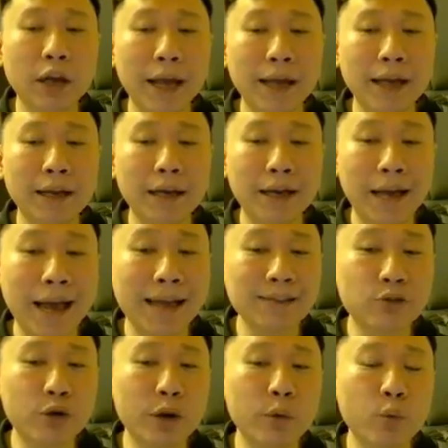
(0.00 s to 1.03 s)
and a S
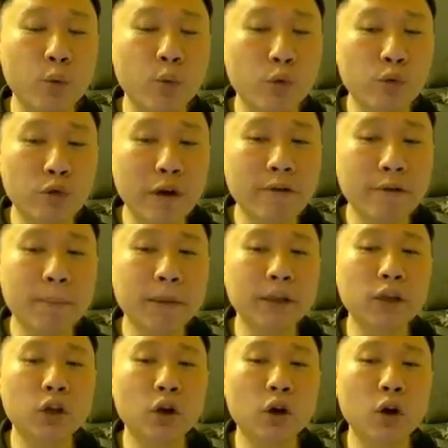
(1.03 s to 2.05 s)
grade rare
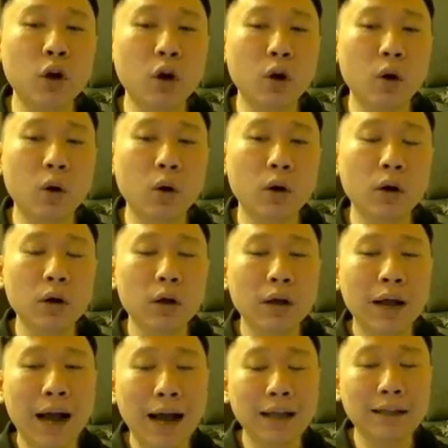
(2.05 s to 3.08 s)
weapon, or a